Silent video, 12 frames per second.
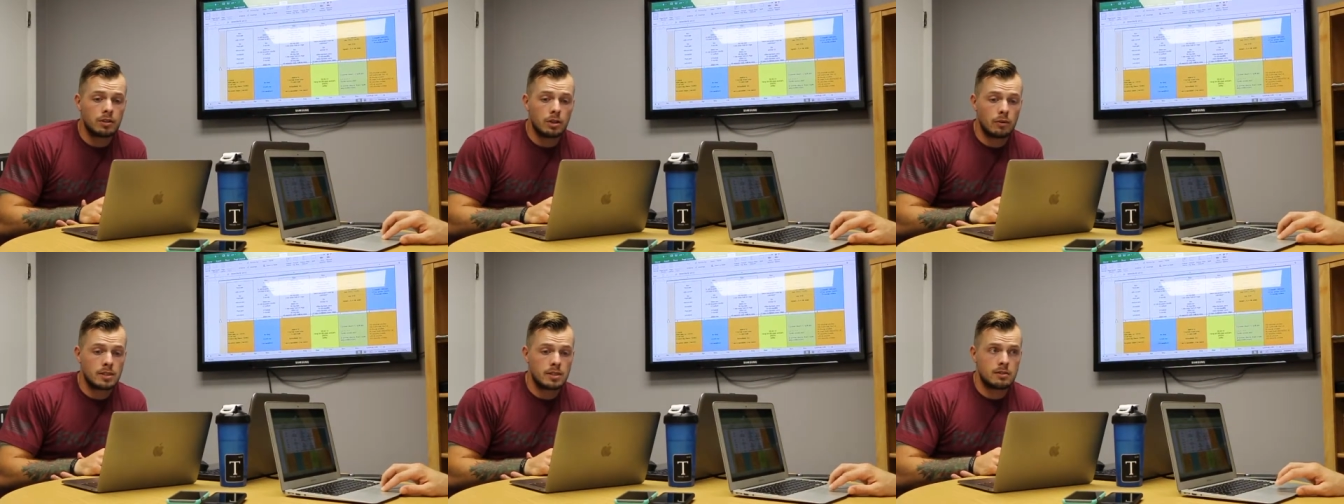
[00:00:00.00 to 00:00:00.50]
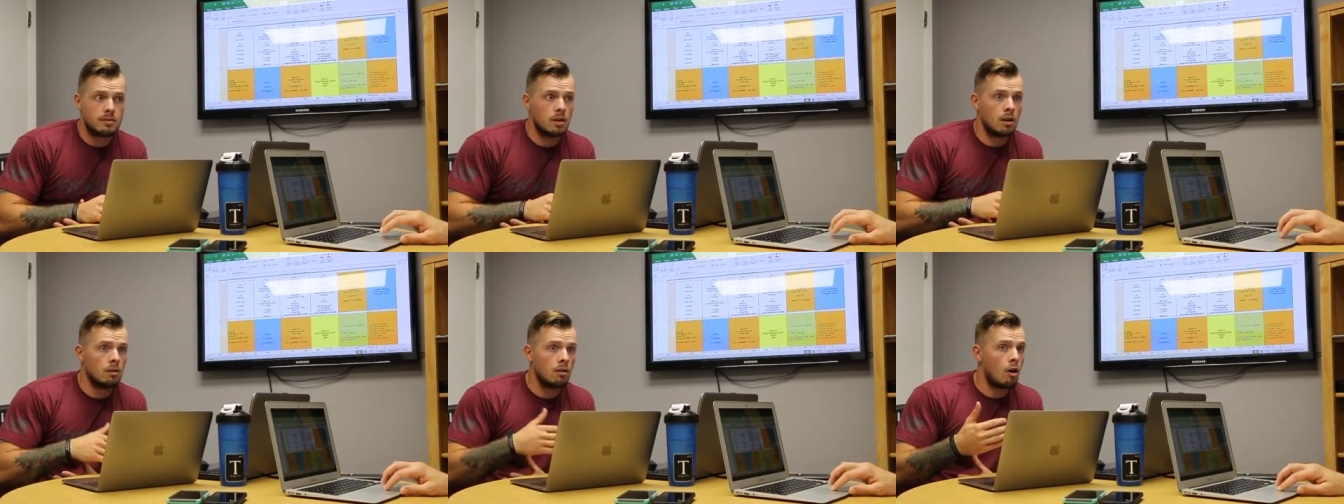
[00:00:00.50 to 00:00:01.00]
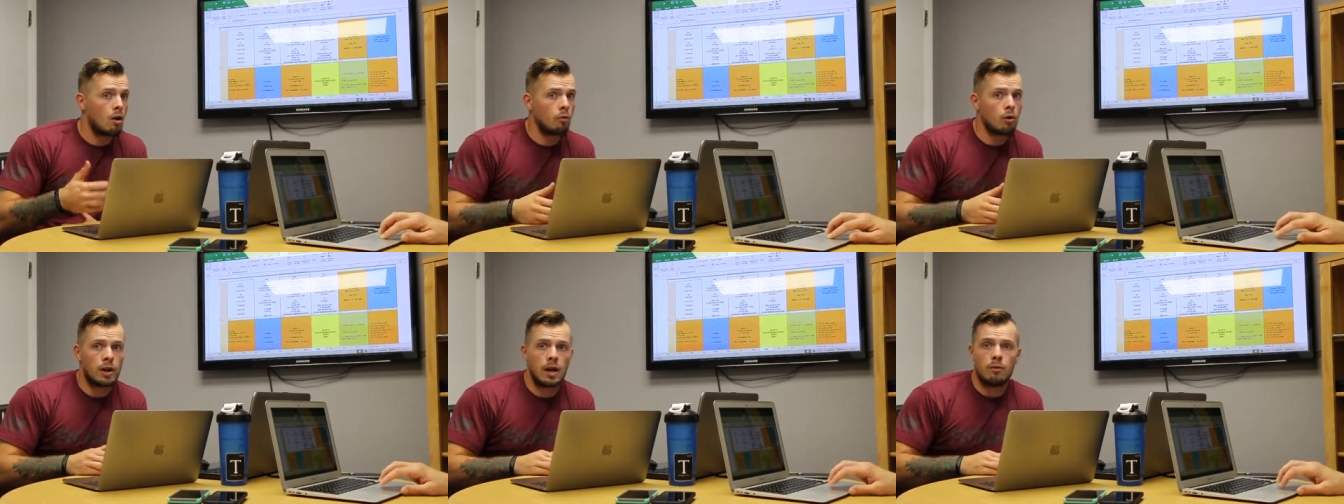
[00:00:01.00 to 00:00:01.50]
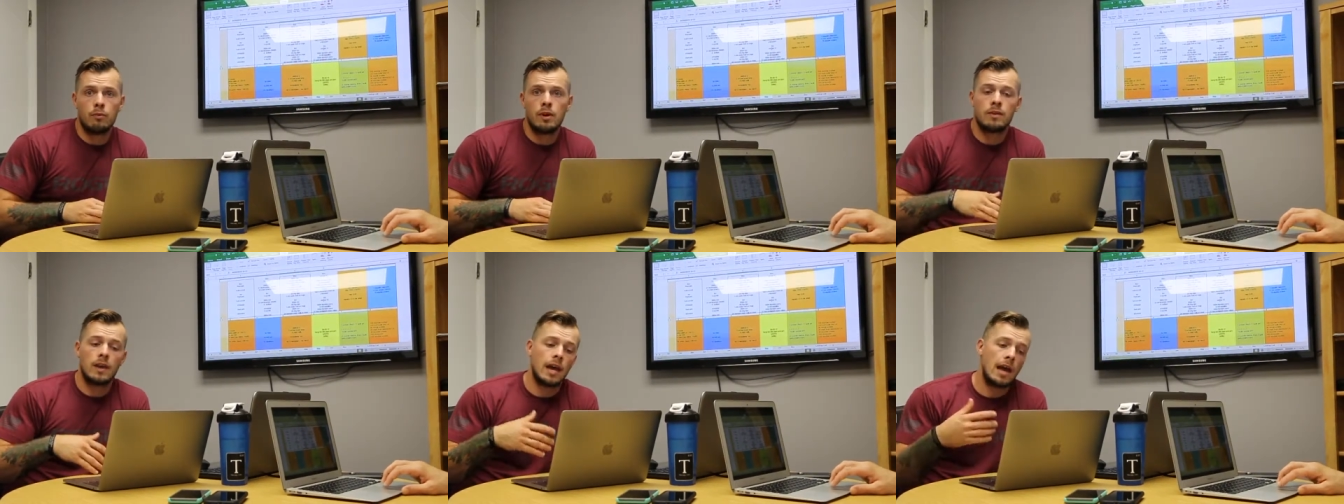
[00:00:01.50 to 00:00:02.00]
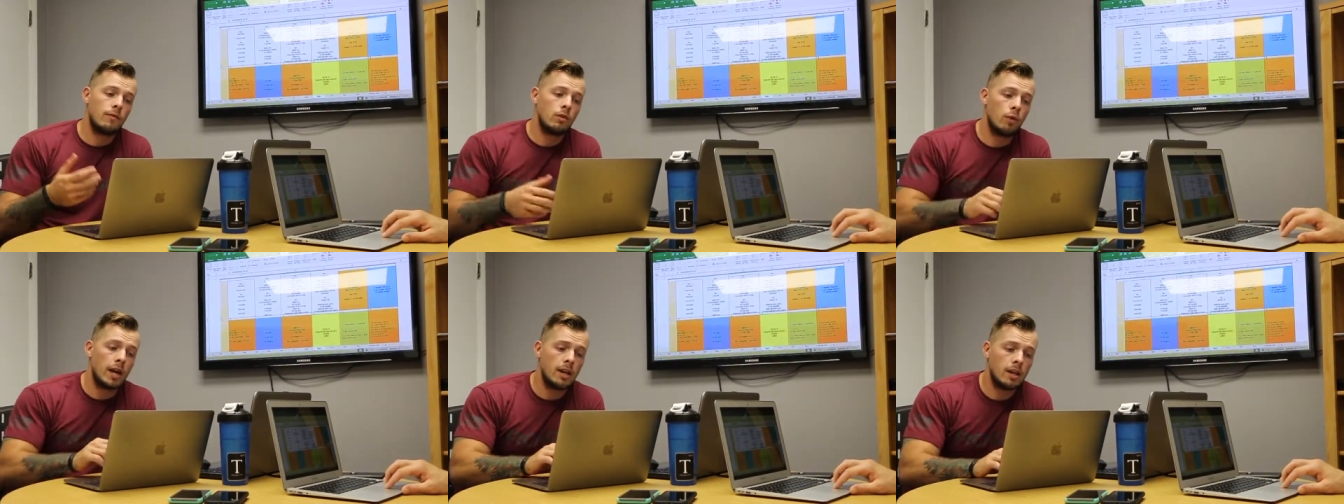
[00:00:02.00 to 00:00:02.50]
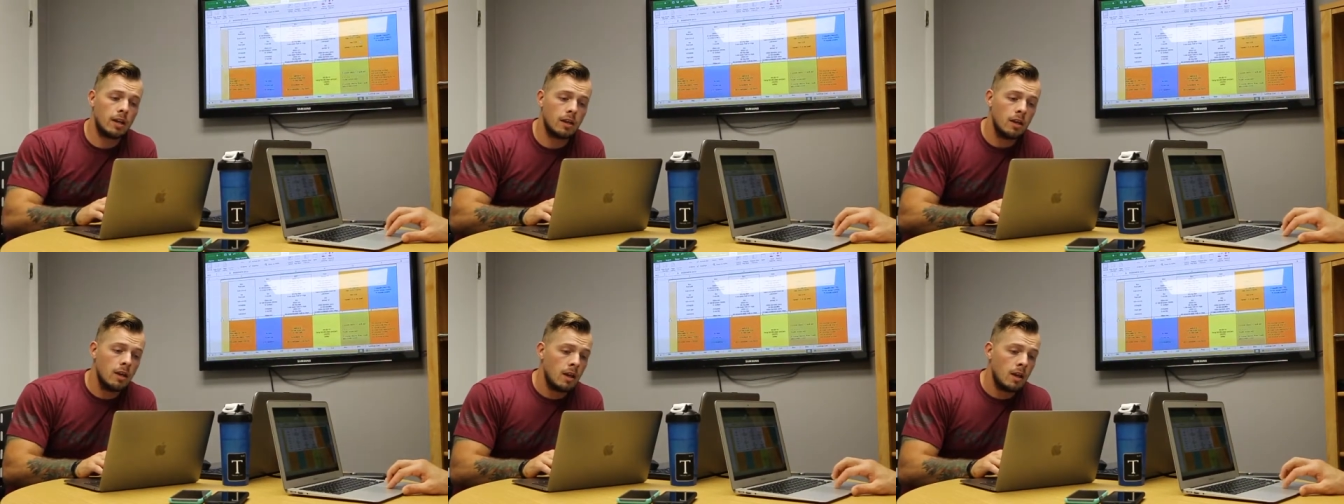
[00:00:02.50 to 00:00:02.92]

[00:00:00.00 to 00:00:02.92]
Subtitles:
So it's a long workout with a heavy weight in it.